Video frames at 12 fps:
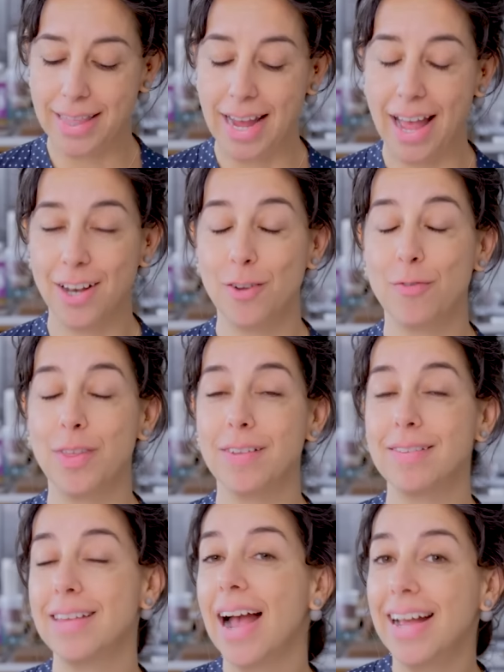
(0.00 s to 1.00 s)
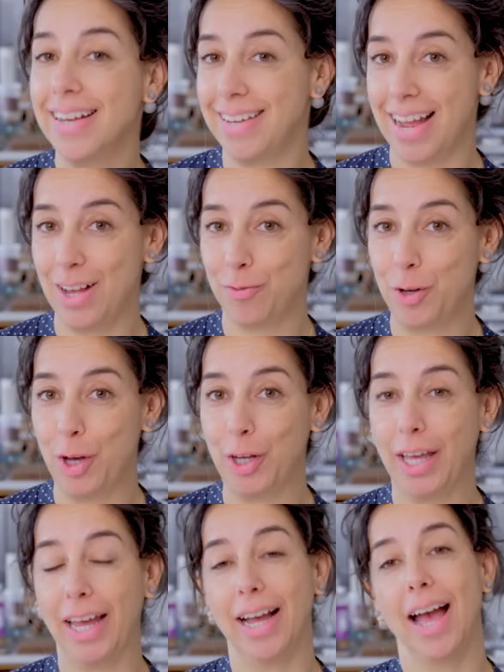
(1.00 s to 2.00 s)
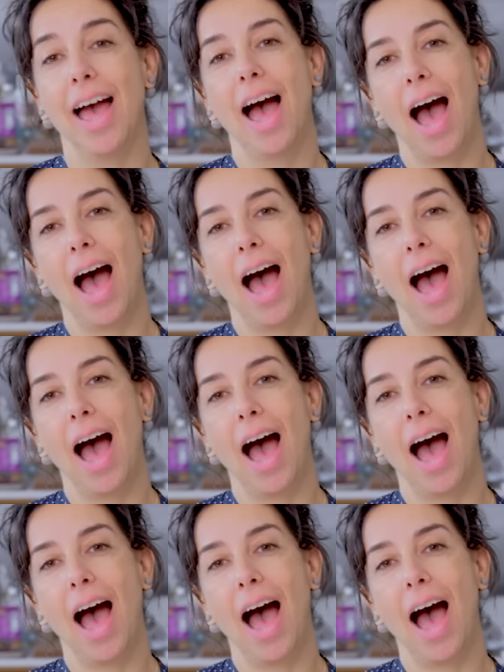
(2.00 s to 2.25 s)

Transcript: At the end of the second day of cooking,